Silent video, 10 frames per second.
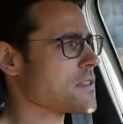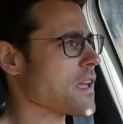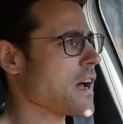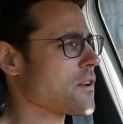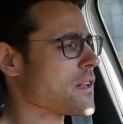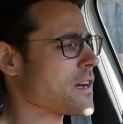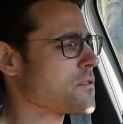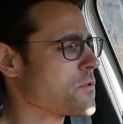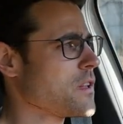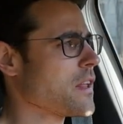in the
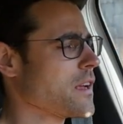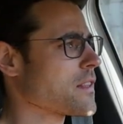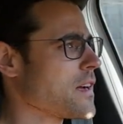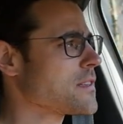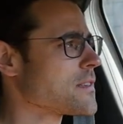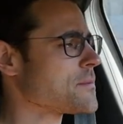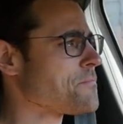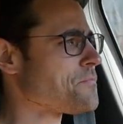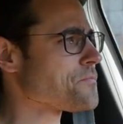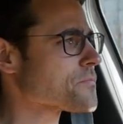R-Line. Really like that.
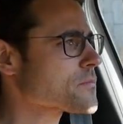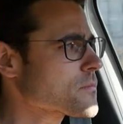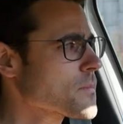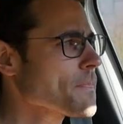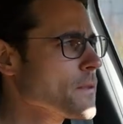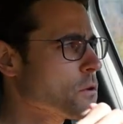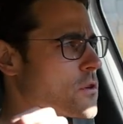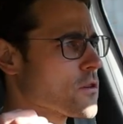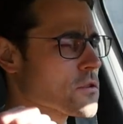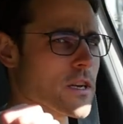You
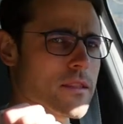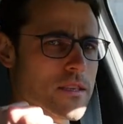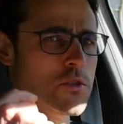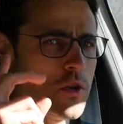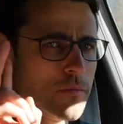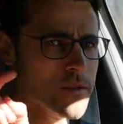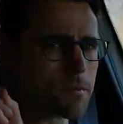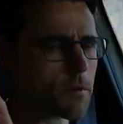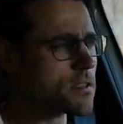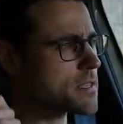can also get these top
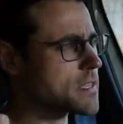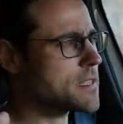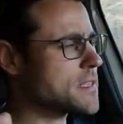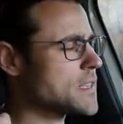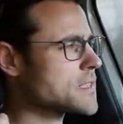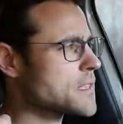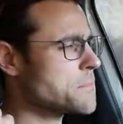sport seats here, as I